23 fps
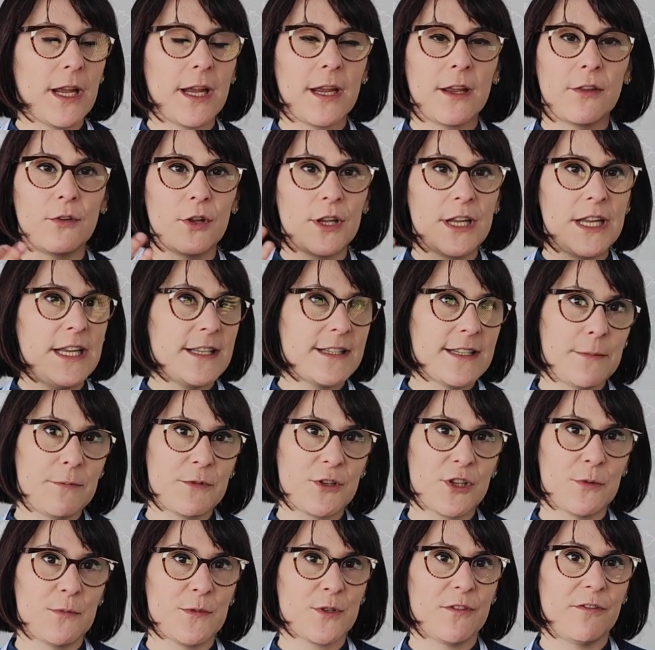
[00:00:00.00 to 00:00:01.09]
like the key
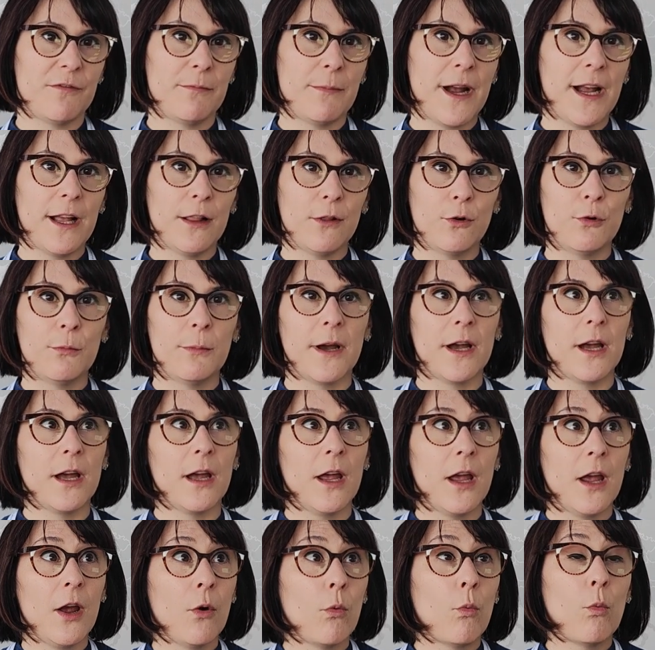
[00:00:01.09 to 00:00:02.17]
symptoms of myeloma,